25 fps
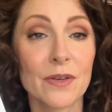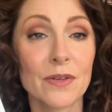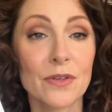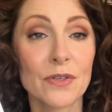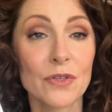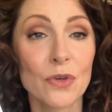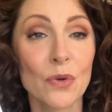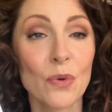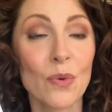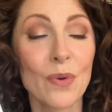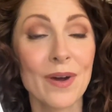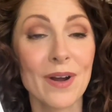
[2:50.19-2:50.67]

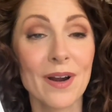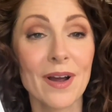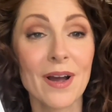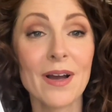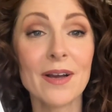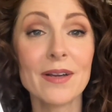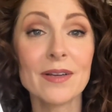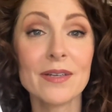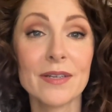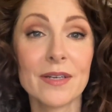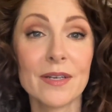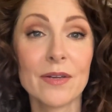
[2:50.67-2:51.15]
So what
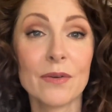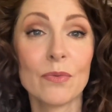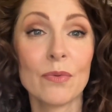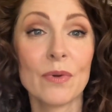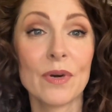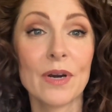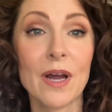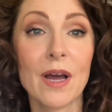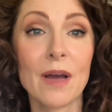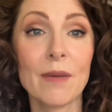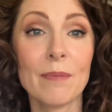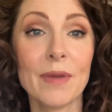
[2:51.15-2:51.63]
I did when
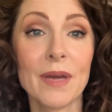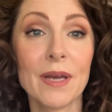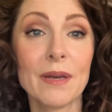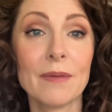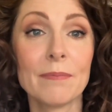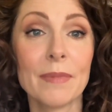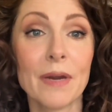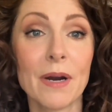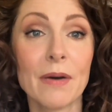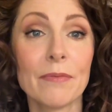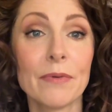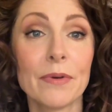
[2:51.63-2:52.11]
I made
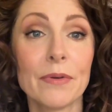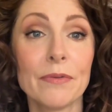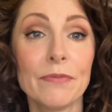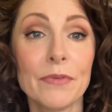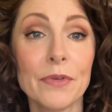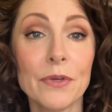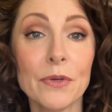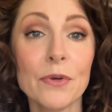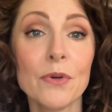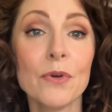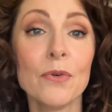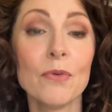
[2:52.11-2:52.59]
my
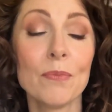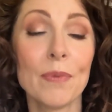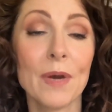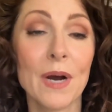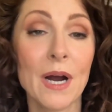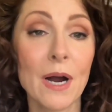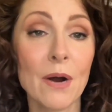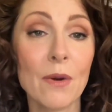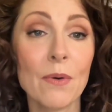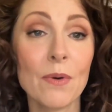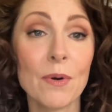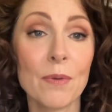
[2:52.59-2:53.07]
review
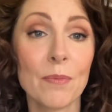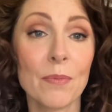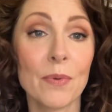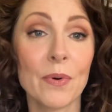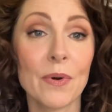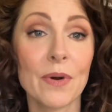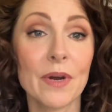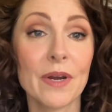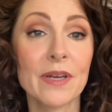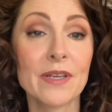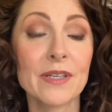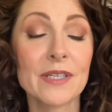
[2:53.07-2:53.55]

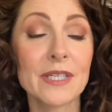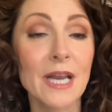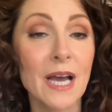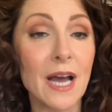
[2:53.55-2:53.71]
PowerPoints,